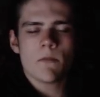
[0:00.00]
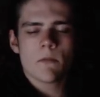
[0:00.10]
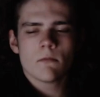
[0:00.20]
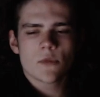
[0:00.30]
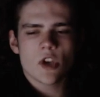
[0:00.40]

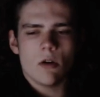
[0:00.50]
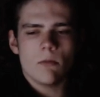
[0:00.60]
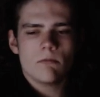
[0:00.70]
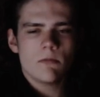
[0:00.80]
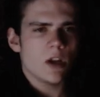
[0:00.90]
So
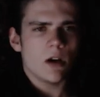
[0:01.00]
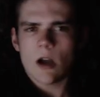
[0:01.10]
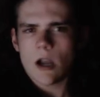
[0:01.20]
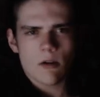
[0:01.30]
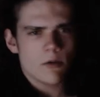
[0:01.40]
you know,
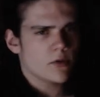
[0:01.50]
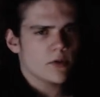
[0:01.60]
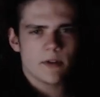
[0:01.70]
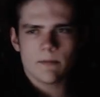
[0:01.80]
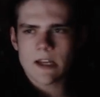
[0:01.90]
I'm going
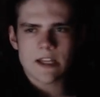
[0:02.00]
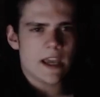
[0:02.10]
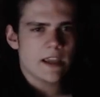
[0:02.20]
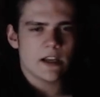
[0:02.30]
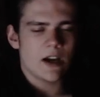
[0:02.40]
through my
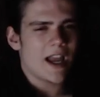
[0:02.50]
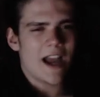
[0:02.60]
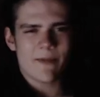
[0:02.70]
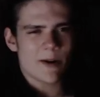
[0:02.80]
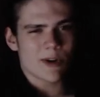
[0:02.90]
day, you know, I have
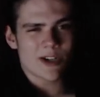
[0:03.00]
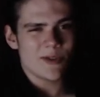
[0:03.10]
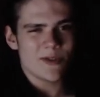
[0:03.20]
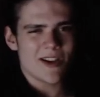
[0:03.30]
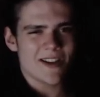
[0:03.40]
my work
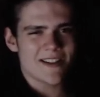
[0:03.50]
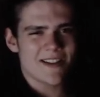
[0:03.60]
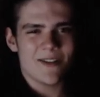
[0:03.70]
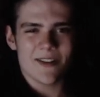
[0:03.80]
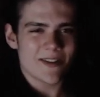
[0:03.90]
shoes on
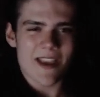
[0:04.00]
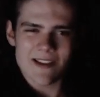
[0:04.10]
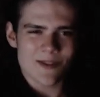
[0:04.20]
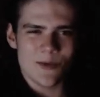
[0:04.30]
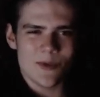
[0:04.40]
still at
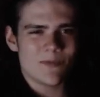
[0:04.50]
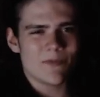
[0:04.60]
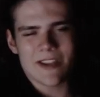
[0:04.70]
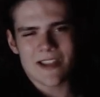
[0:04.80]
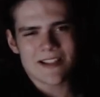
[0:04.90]
school,
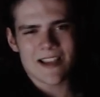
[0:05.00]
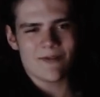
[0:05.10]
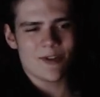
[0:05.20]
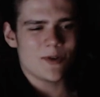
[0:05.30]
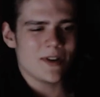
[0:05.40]
and that's kind of
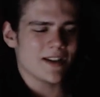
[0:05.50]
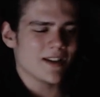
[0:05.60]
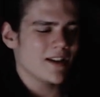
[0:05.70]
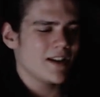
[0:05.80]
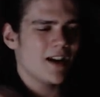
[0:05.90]
annoying.
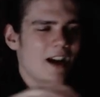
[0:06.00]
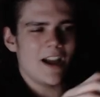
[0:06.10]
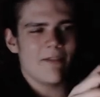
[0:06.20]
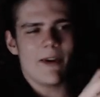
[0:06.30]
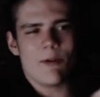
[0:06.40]
I
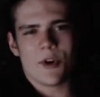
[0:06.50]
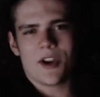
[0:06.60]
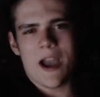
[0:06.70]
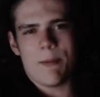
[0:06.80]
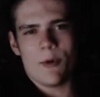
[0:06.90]
have my work
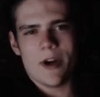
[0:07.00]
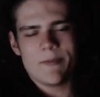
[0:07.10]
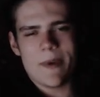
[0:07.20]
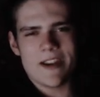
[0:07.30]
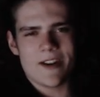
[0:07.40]
Apple Watch
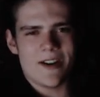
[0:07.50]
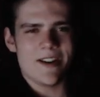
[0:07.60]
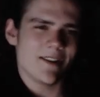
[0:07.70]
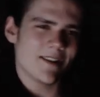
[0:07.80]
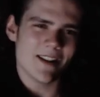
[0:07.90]
band
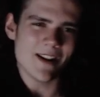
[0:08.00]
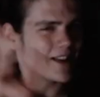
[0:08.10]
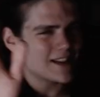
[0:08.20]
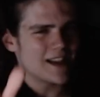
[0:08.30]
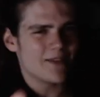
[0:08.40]
on, you know,
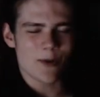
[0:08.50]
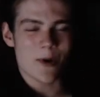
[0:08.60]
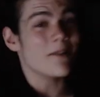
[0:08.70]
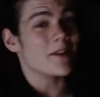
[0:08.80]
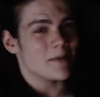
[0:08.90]
that's kind of
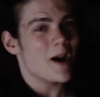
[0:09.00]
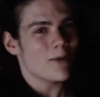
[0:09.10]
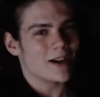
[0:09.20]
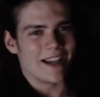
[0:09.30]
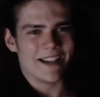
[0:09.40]
annoying when I'm not
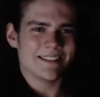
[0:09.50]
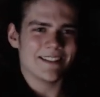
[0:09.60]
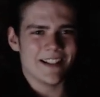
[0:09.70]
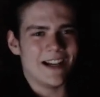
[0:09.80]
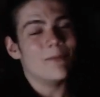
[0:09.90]
working, you know.